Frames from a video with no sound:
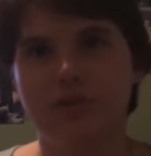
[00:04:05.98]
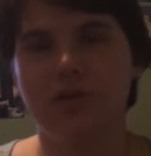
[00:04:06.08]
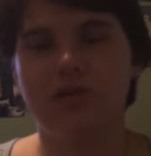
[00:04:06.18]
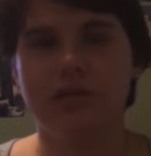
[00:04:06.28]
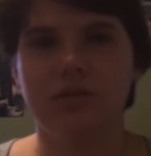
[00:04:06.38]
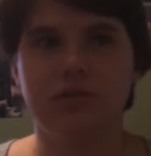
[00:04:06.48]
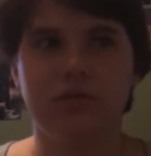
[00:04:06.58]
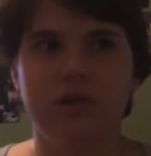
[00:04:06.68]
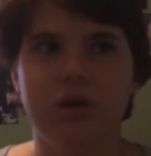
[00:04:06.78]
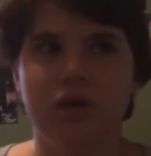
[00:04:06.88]
results
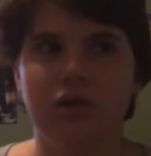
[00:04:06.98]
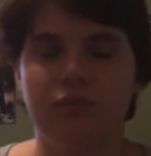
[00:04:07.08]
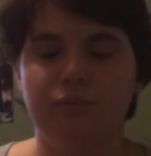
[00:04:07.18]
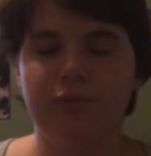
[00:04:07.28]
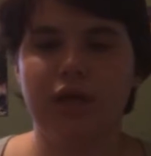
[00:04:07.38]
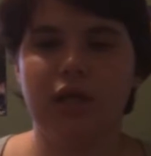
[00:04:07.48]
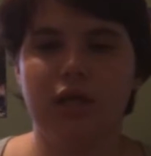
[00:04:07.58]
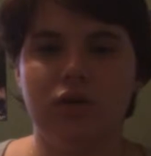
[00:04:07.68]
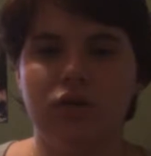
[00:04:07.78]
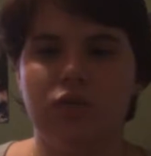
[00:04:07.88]
into
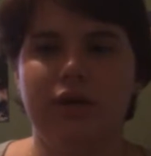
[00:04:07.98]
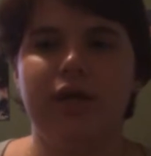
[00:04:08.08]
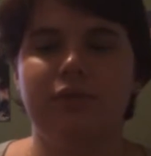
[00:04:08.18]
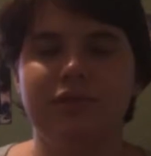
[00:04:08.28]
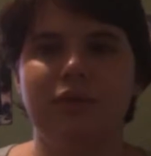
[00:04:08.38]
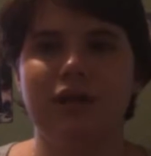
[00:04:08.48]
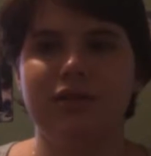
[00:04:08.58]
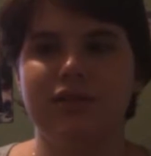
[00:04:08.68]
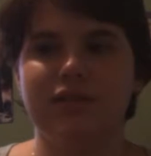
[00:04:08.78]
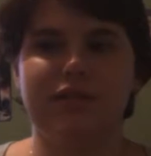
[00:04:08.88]
pretty quick
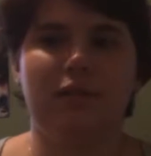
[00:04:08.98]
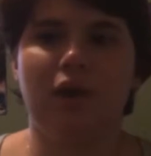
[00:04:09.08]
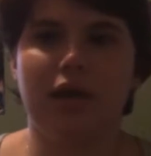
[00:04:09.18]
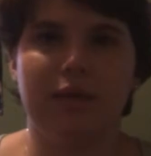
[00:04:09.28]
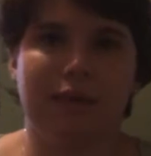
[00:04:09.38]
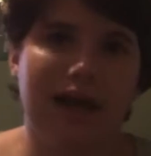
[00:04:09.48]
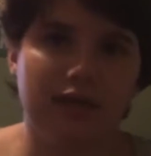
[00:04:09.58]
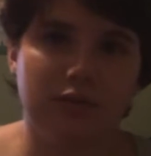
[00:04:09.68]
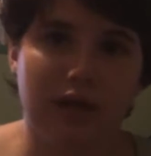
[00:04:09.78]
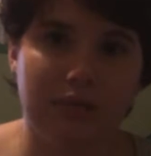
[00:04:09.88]
responses because I want to get
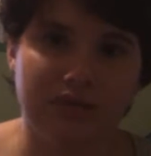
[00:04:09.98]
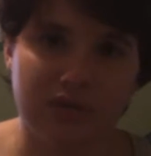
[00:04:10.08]
back to what I